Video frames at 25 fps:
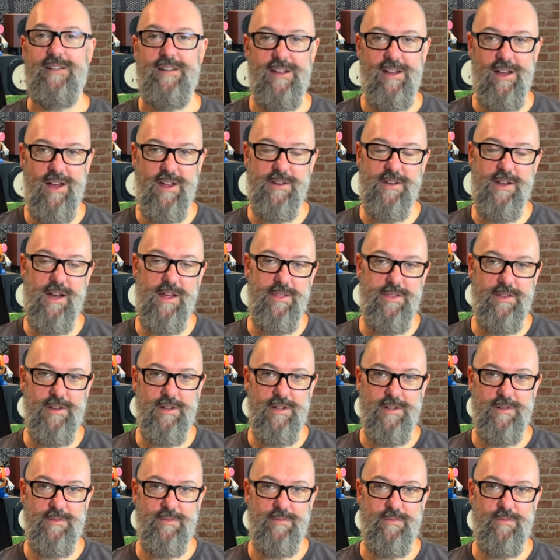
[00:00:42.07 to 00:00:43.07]

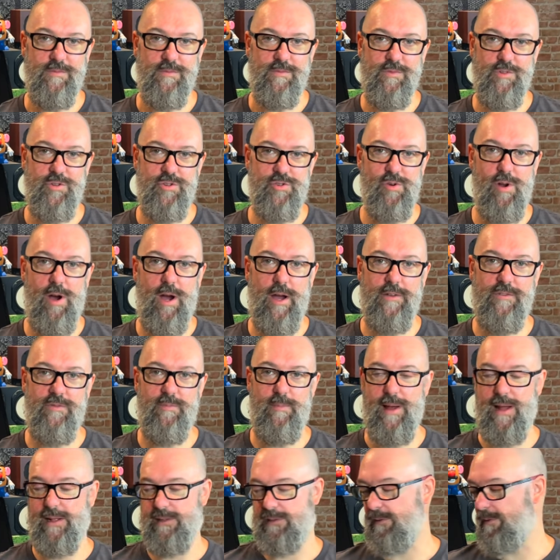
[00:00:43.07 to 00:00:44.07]
another drive
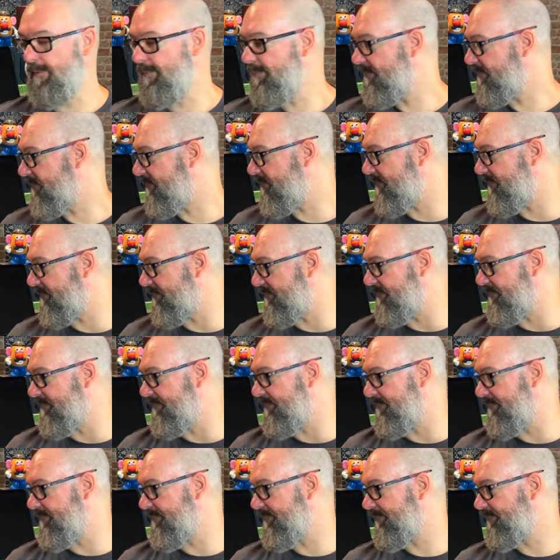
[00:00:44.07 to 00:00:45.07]
pedal.
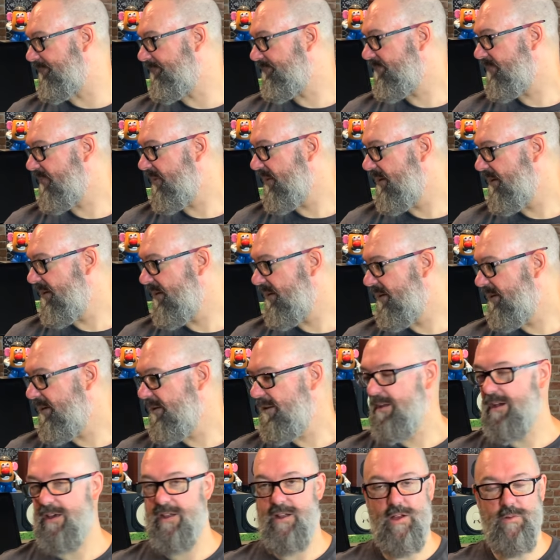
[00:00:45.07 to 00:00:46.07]
And
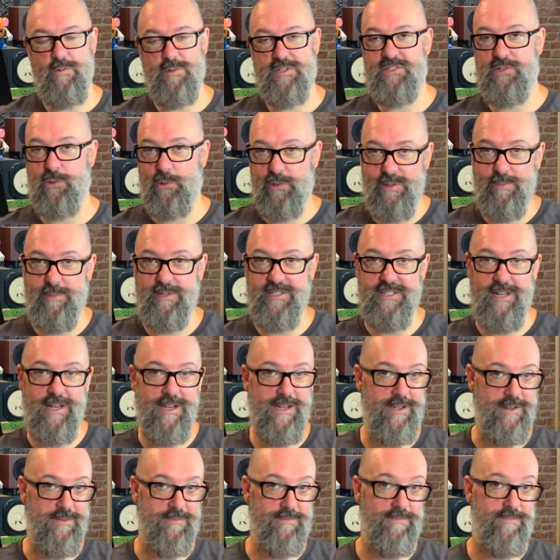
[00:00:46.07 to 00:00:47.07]
I was sorely
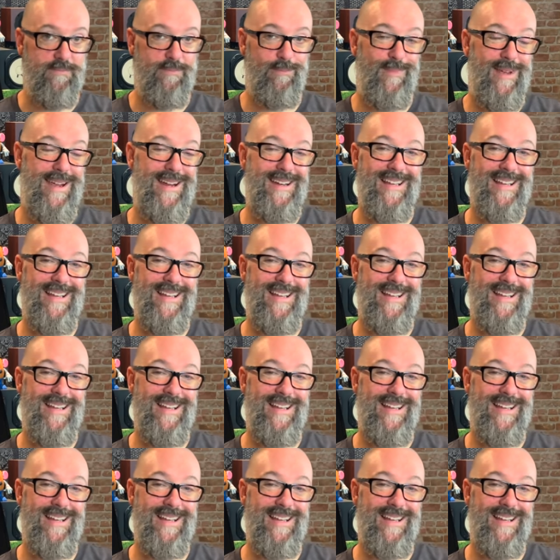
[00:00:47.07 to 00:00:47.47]
mistaken. It